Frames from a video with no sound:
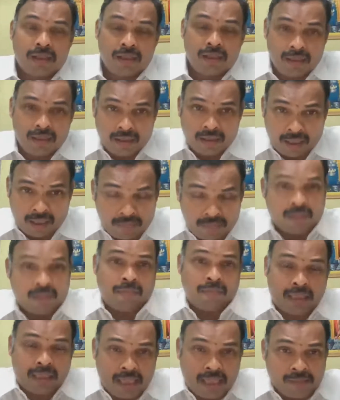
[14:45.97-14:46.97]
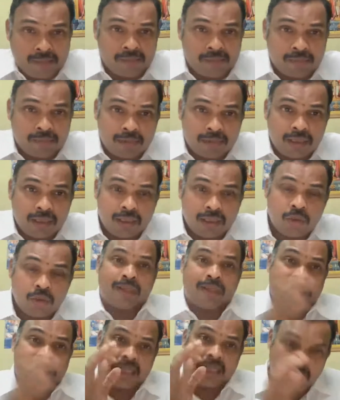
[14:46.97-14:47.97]
remember them. You
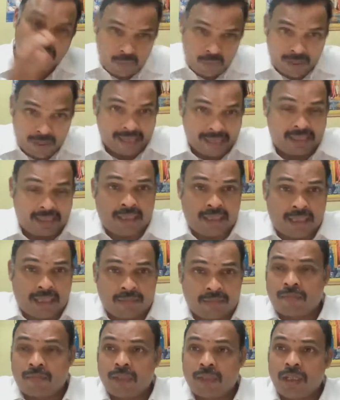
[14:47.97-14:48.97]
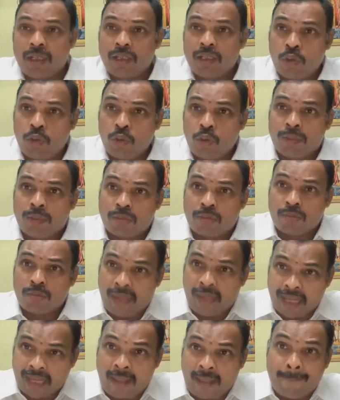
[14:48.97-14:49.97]
must invite them. You must
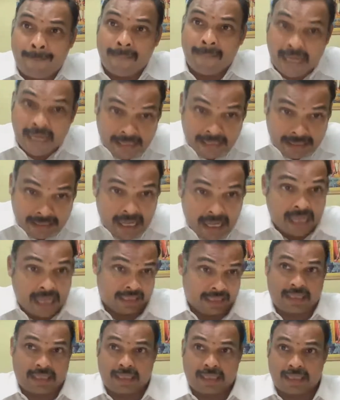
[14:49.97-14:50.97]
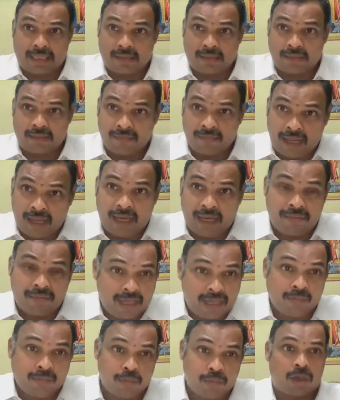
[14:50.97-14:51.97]
make them mentors. Very, very
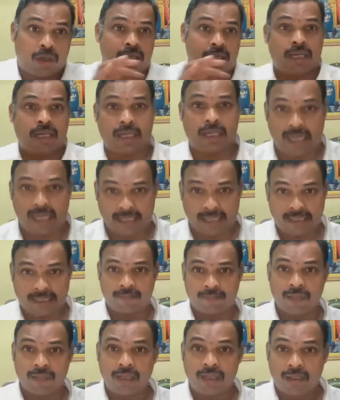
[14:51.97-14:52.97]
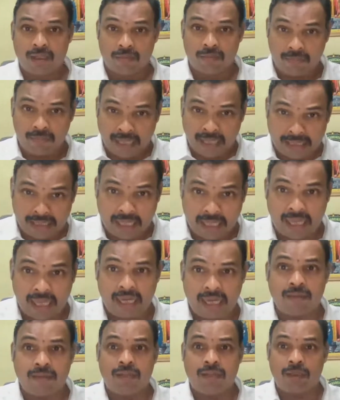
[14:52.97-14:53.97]
important, guys.
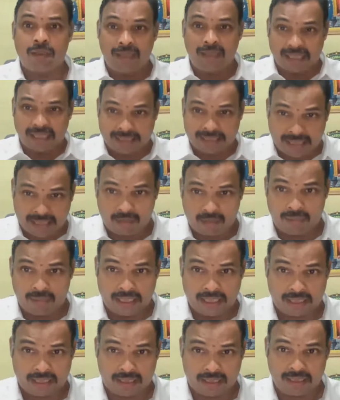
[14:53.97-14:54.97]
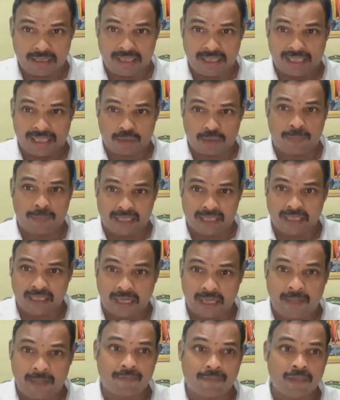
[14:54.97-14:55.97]
Mentoring will be established,
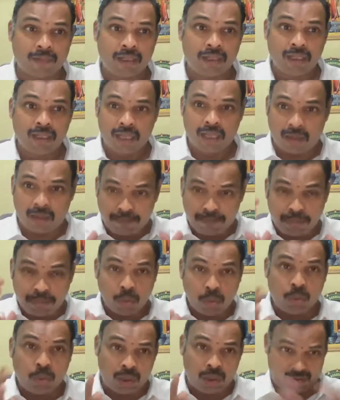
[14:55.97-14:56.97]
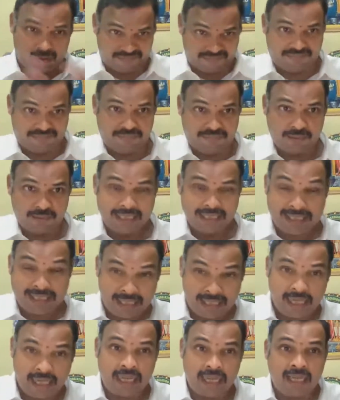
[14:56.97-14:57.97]
especially a pool of
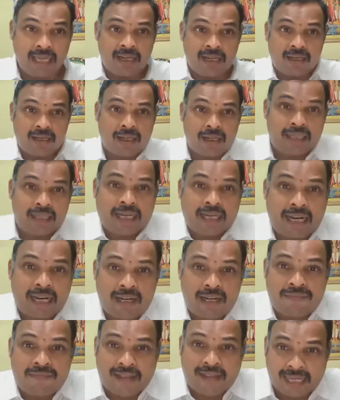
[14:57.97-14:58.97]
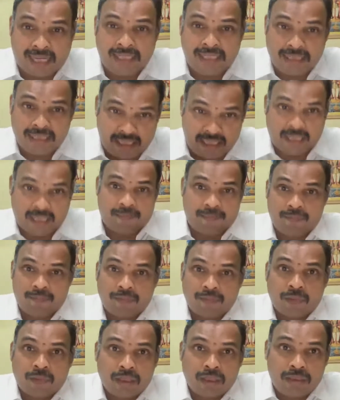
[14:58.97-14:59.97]
senior retired faculty
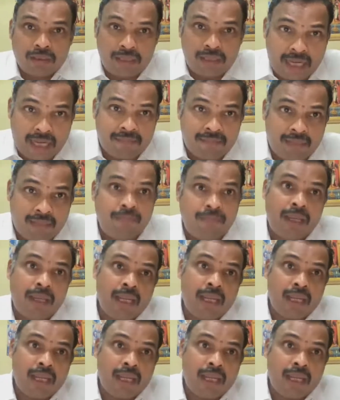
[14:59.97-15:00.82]
they will be